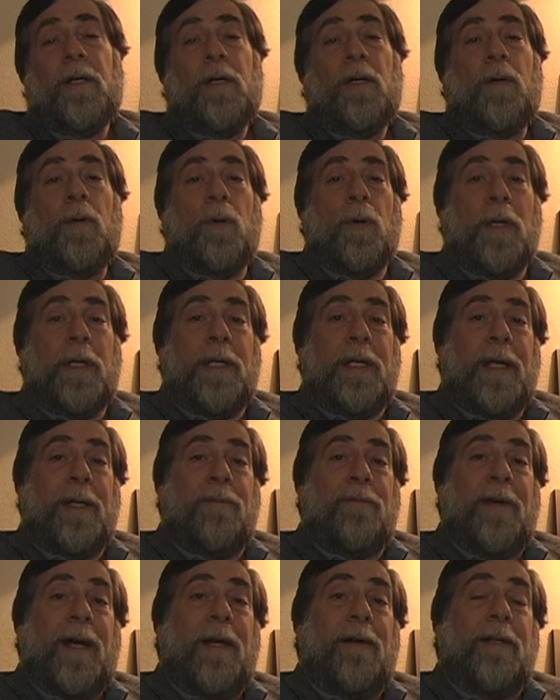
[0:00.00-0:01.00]
or a
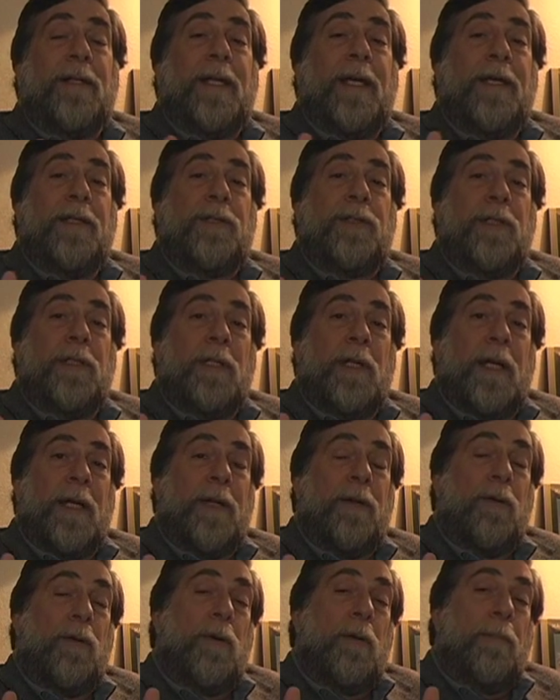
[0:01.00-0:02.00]
debt validation
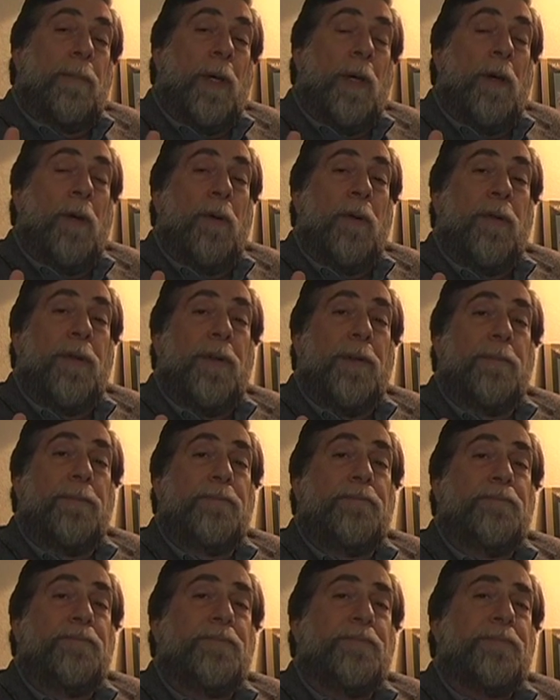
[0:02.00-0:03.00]
letter or both,
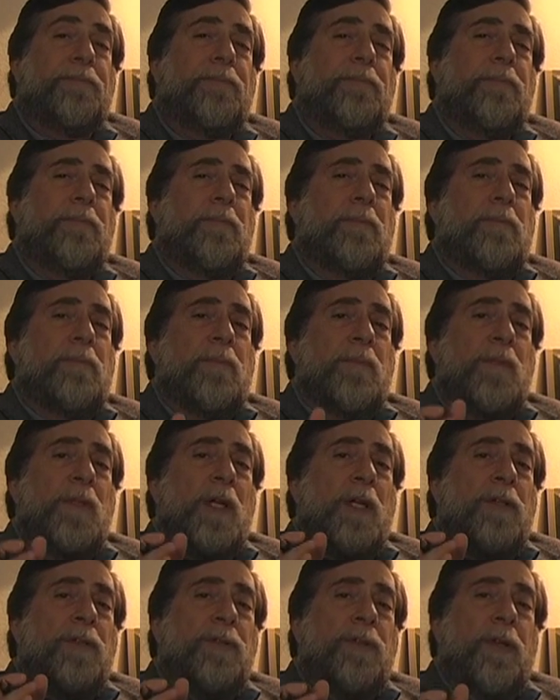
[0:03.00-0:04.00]

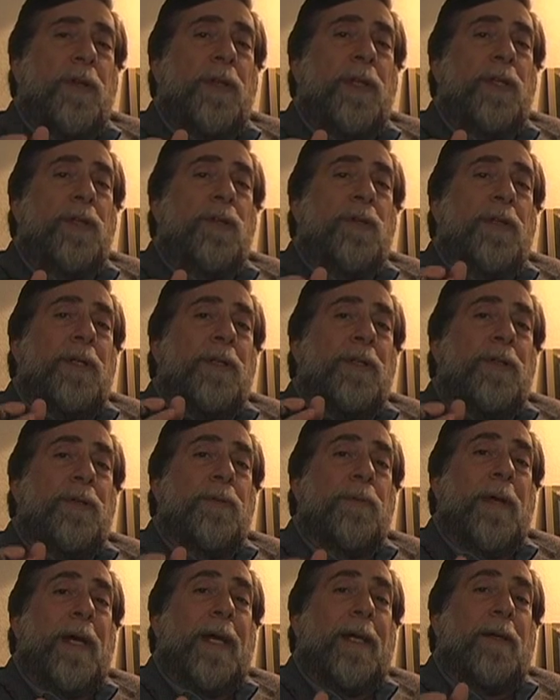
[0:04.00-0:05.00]
so that you can
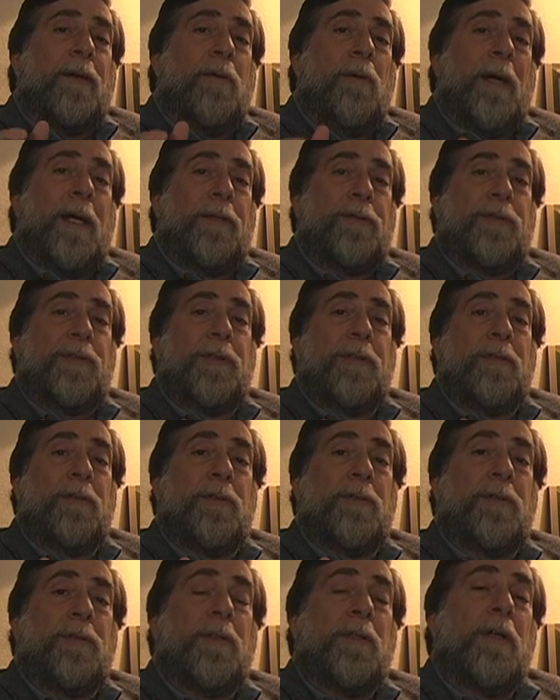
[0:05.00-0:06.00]
direct
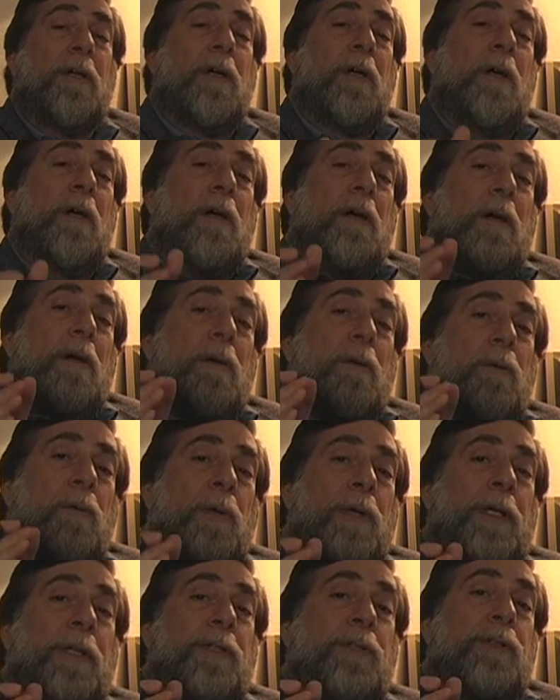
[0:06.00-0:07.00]
questions
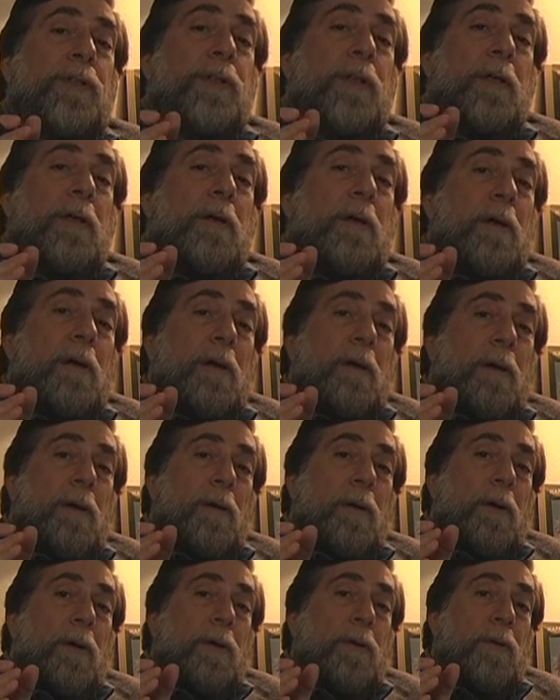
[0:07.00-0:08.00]
which
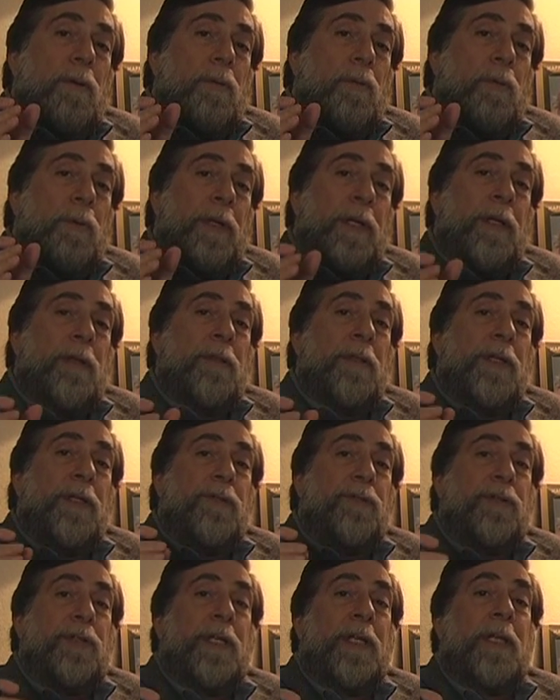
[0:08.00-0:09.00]
really
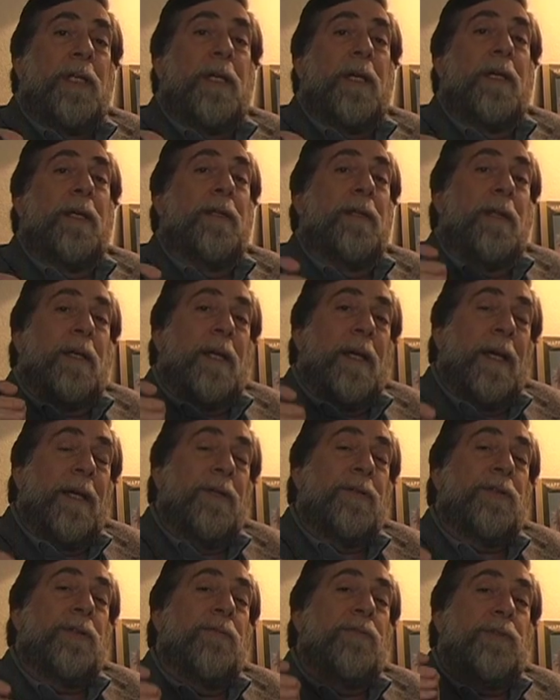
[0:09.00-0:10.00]
seek, in the
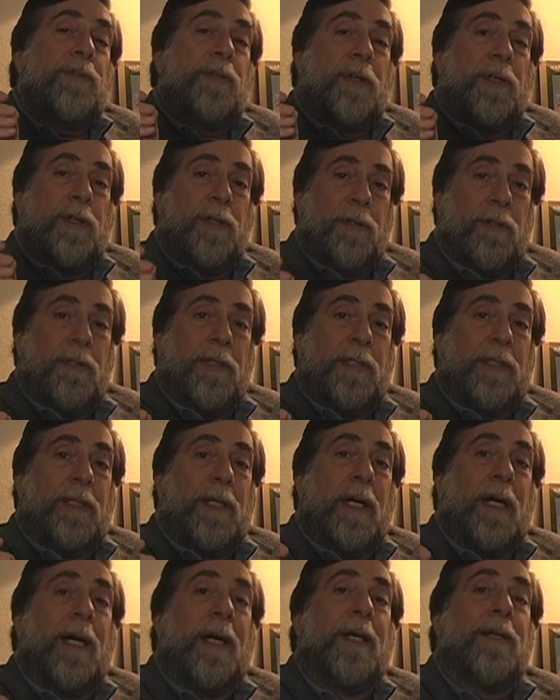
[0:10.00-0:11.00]
case of
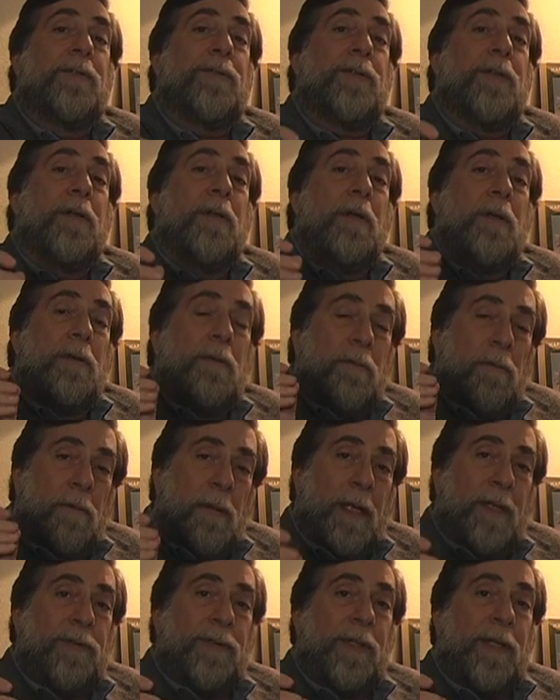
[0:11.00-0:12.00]
securitized
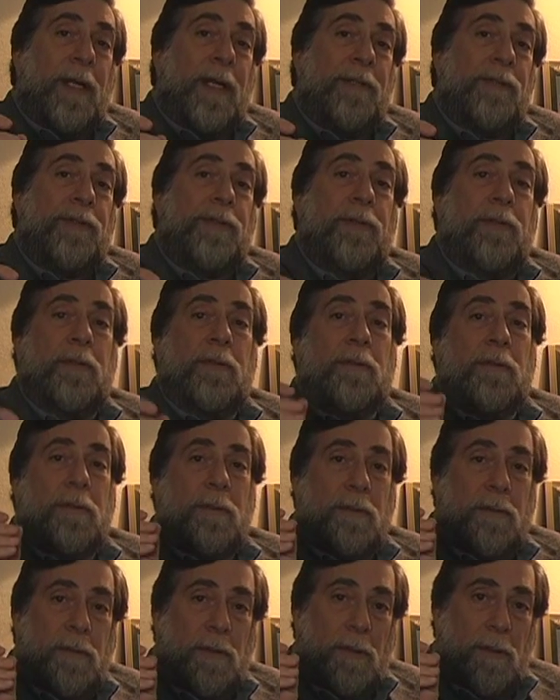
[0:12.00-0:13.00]
residential
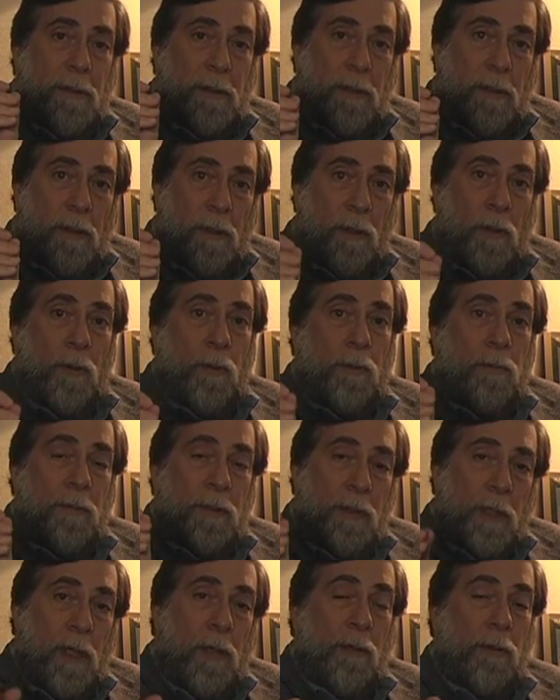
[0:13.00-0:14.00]
home
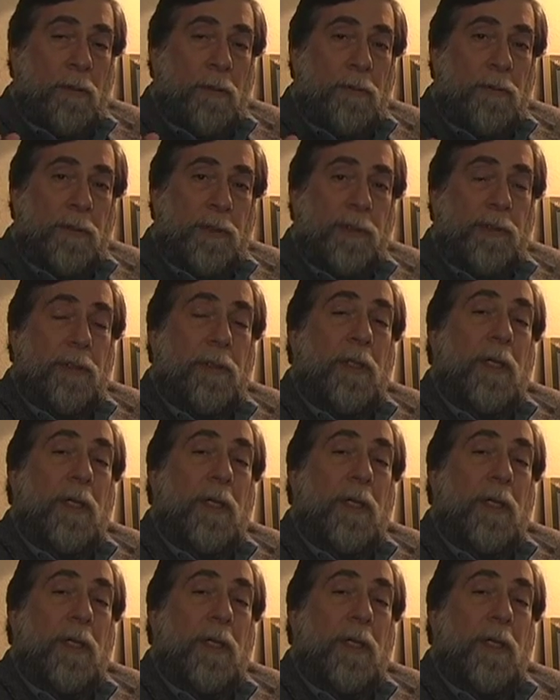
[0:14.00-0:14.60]
loans,